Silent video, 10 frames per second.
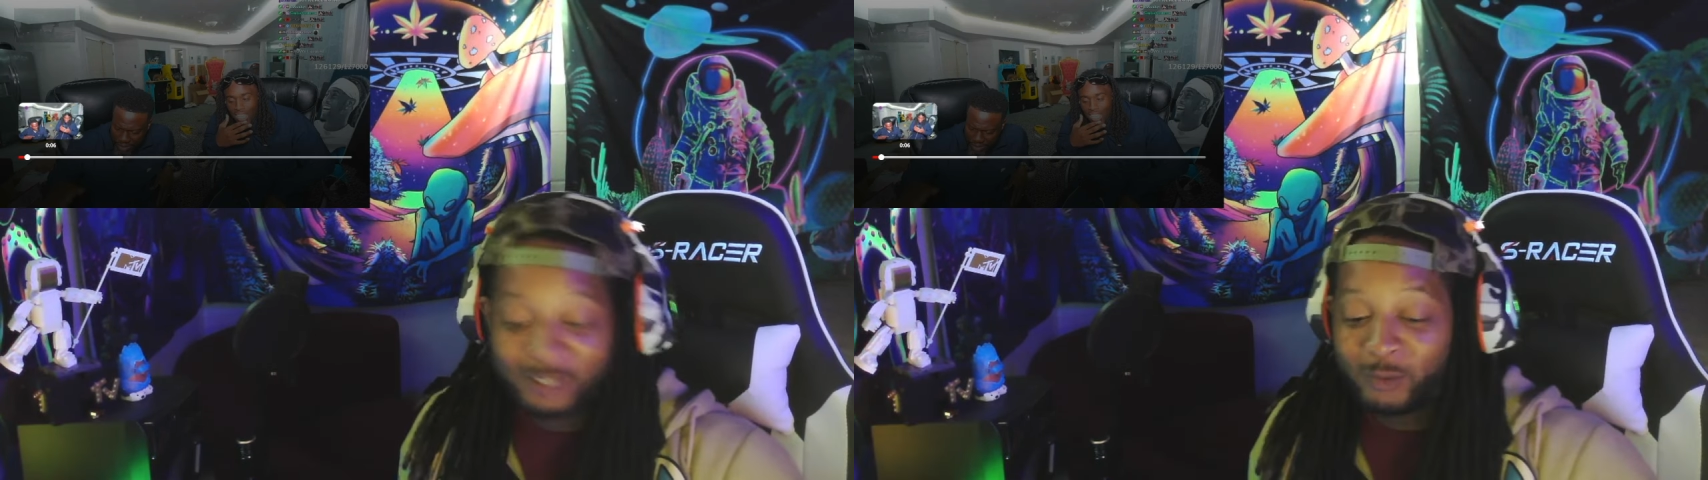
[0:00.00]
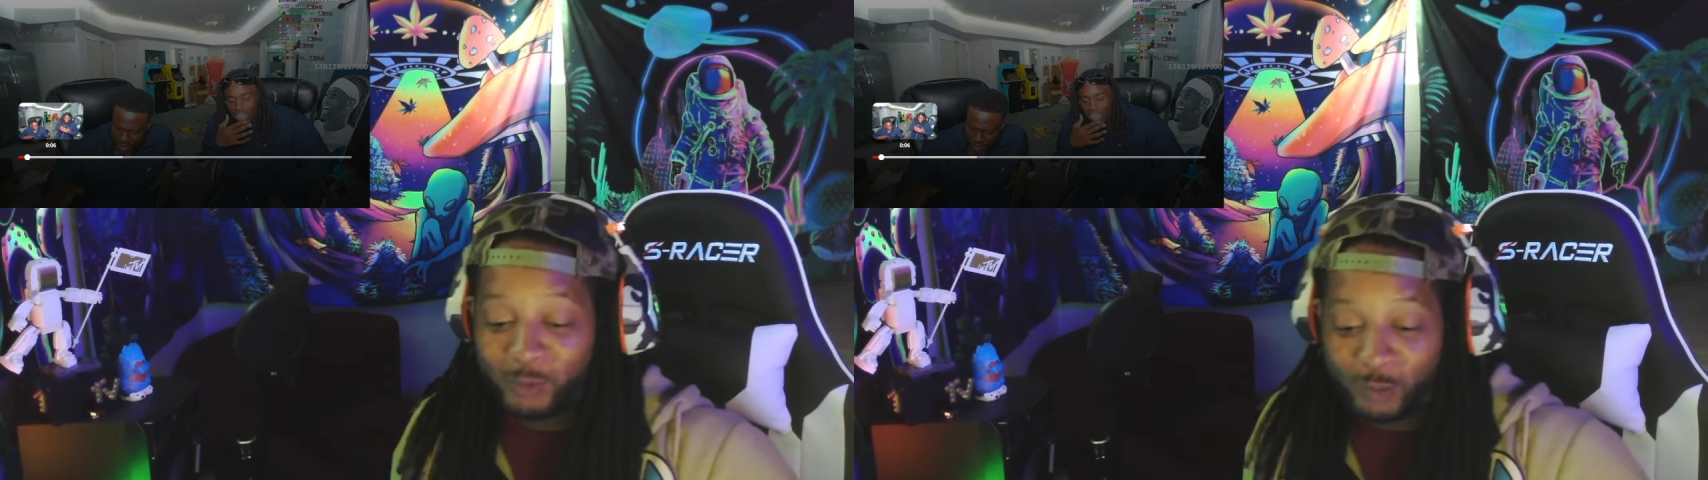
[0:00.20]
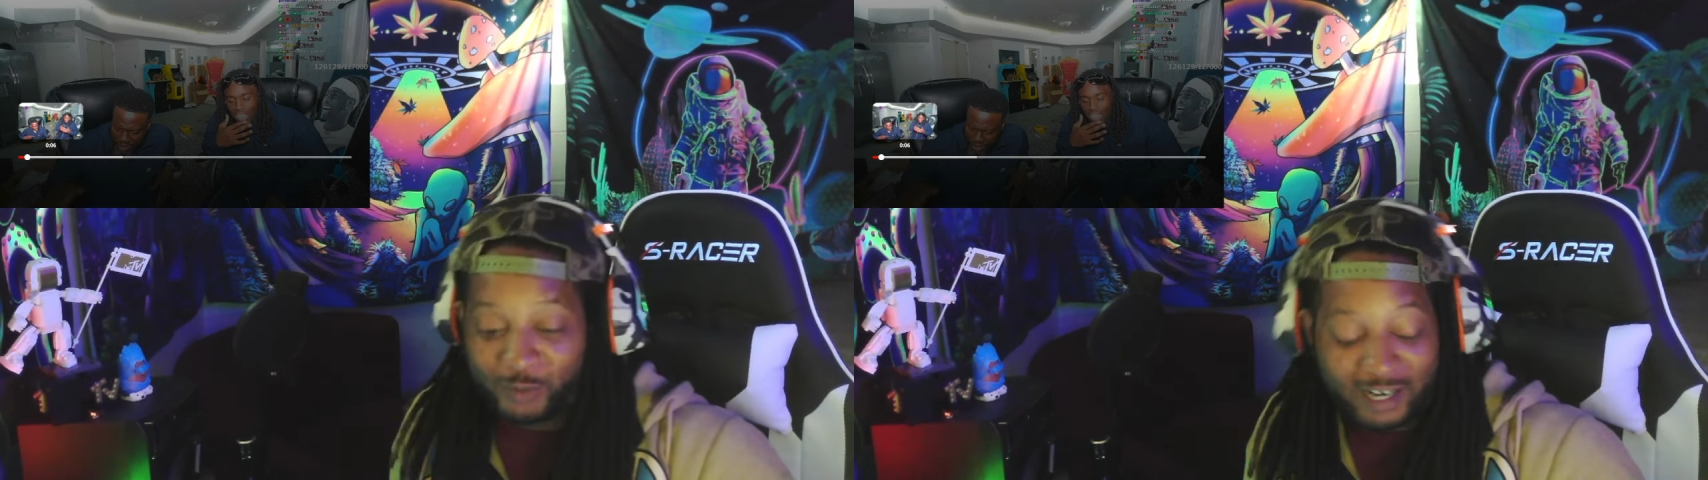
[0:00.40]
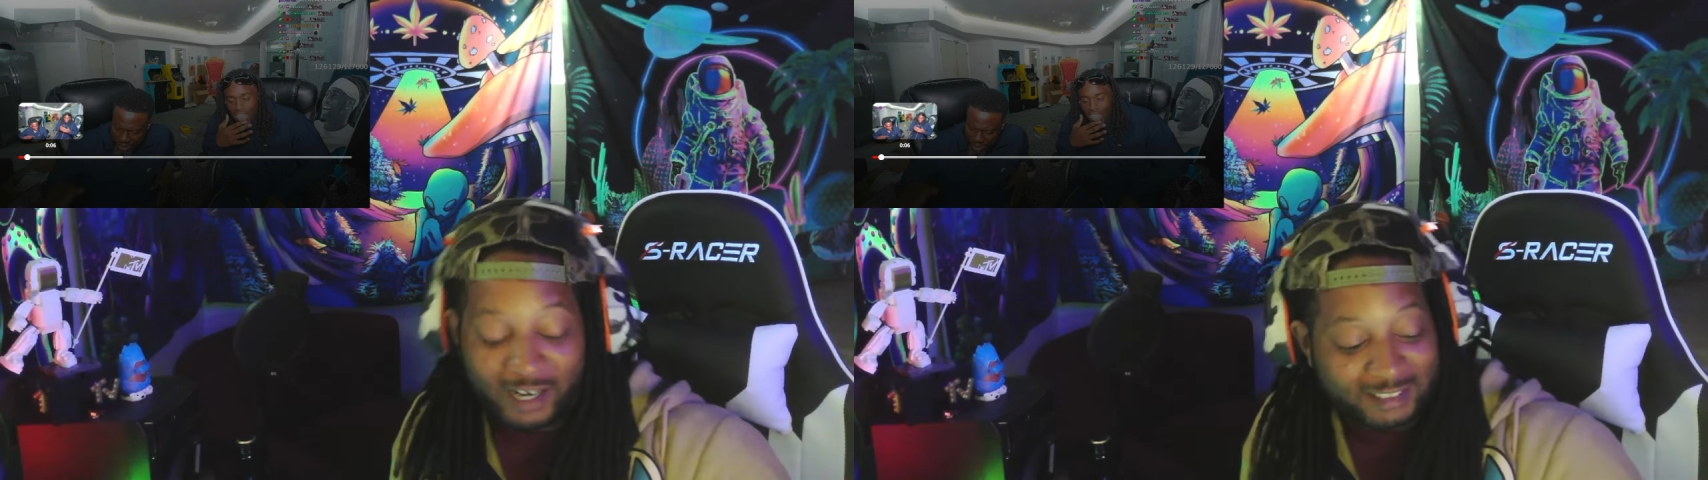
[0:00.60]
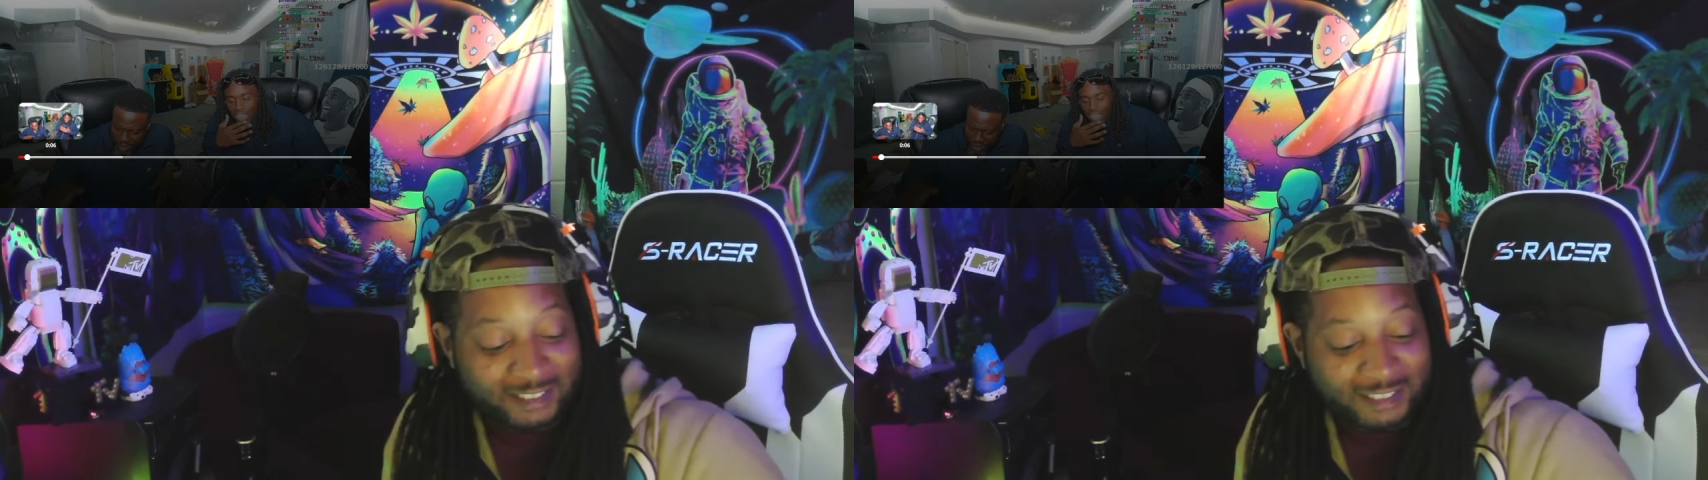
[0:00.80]
gonna react to
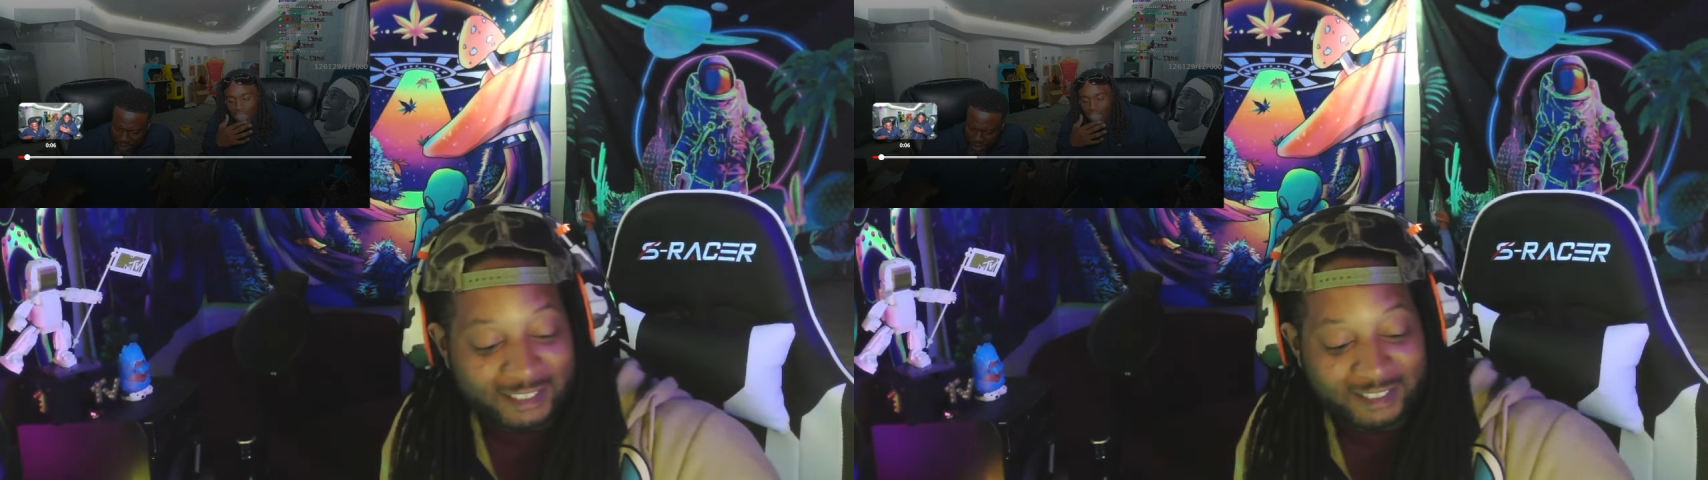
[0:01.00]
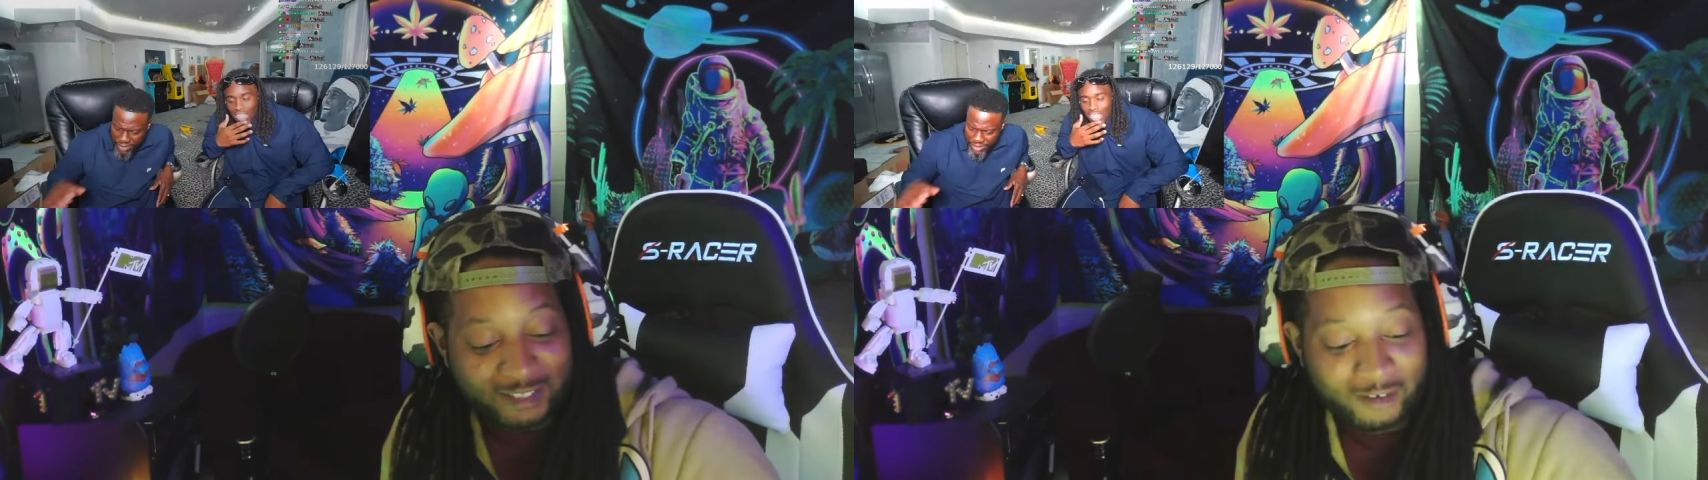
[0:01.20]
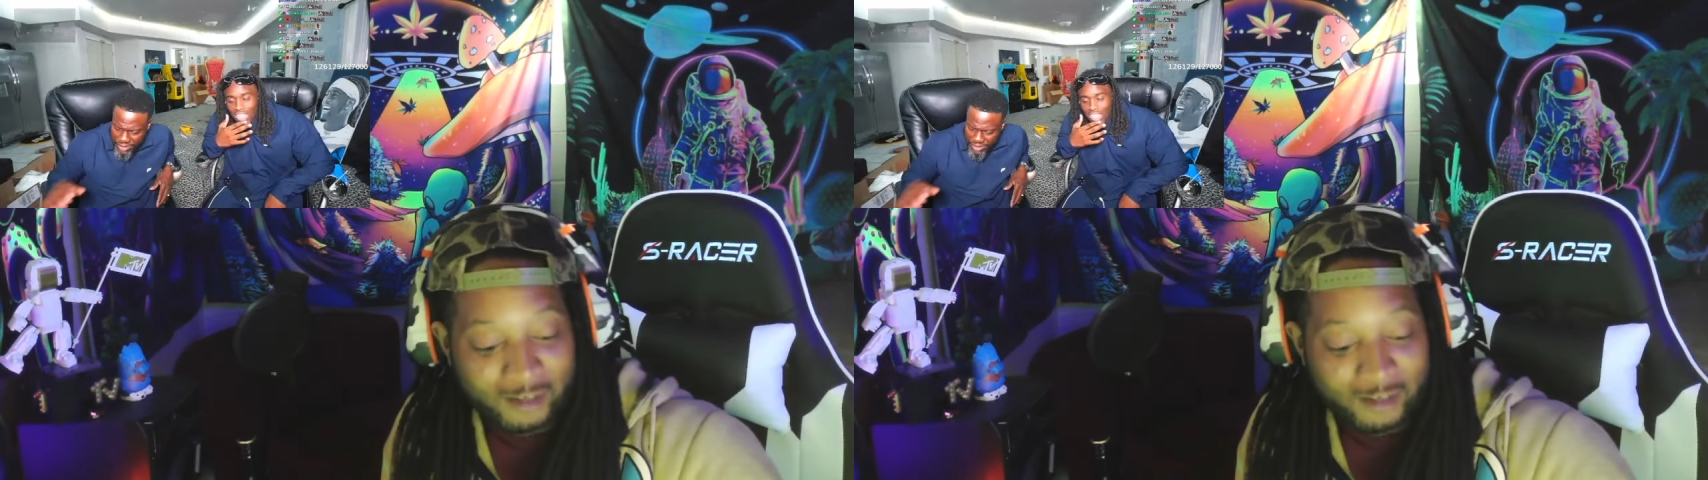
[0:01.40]
this shit. Let's go.